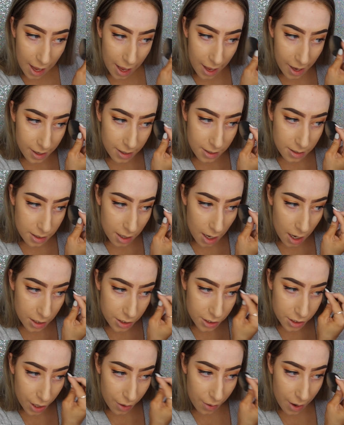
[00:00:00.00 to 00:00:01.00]
and I
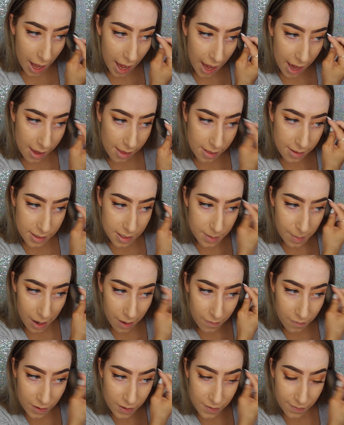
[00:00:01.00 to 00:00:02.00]
don't hate the smell
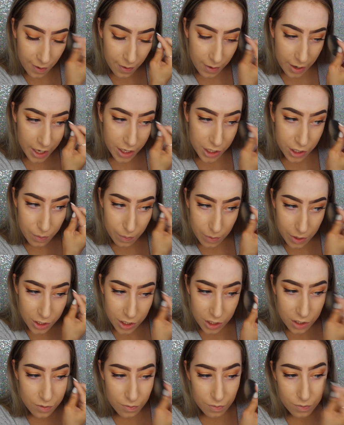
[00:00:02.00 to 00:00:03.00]
of this foundation,
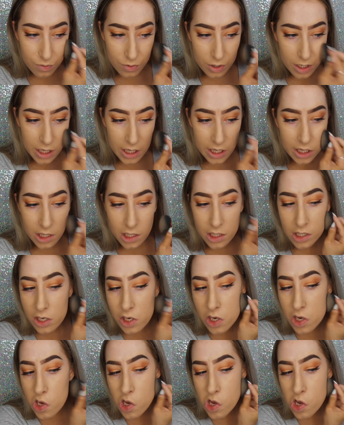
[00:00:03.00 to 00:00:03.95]
which is really good.